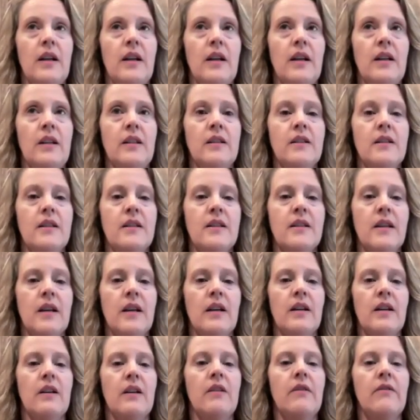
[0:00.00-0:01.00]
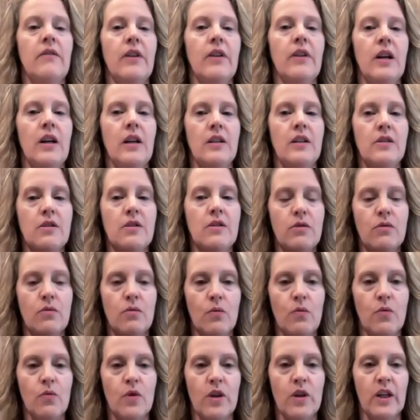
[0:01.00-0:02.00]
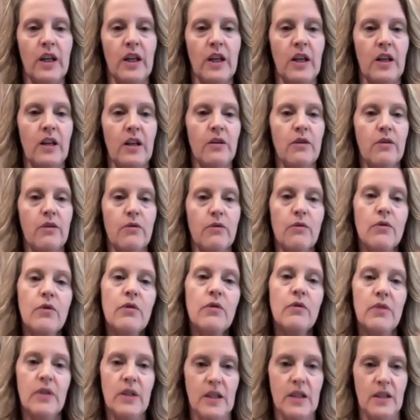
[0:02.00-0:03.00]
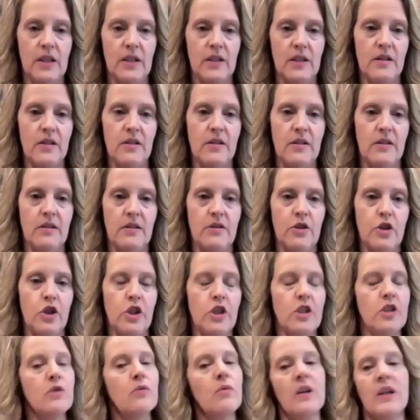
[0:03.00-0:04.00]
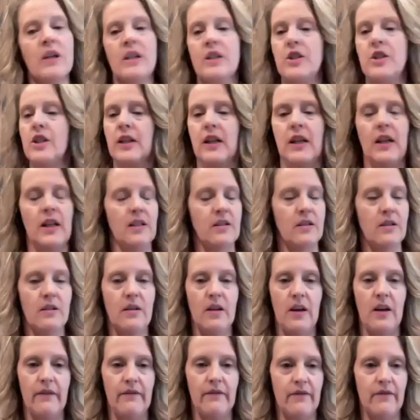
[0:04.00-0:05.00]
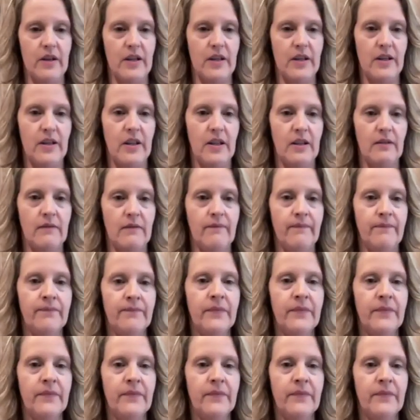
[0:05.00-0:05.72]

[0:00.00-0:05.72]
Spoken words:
instead of us working through this, she just wanted to cancel everything,